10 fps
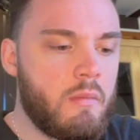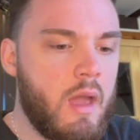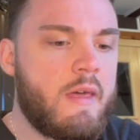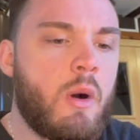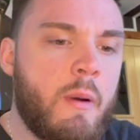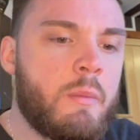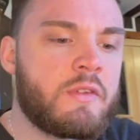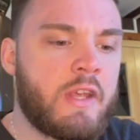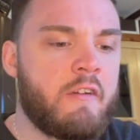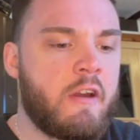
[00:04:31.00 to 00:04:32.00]
there were
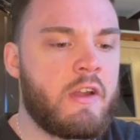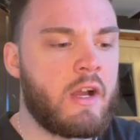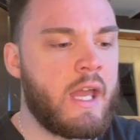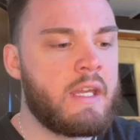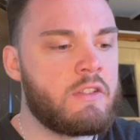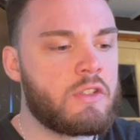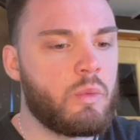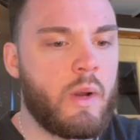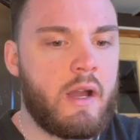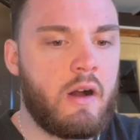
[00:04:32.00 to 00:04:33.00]
moments at a very young age where